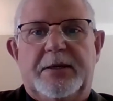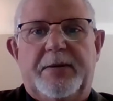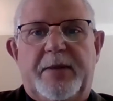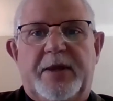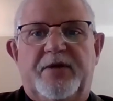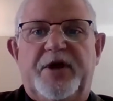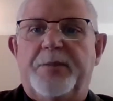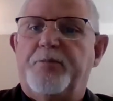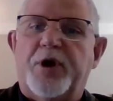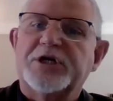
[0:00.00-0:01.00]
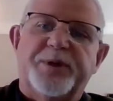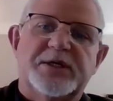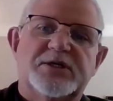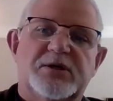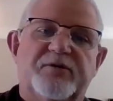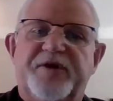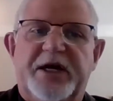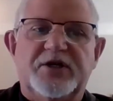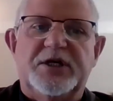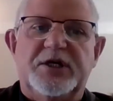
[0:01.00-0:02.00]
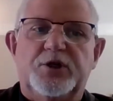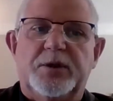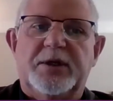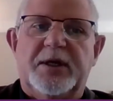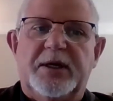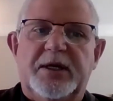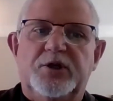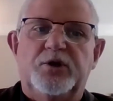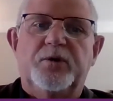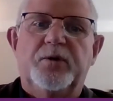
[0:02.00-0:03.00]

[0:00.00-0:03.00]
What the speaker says: their prospects of entry into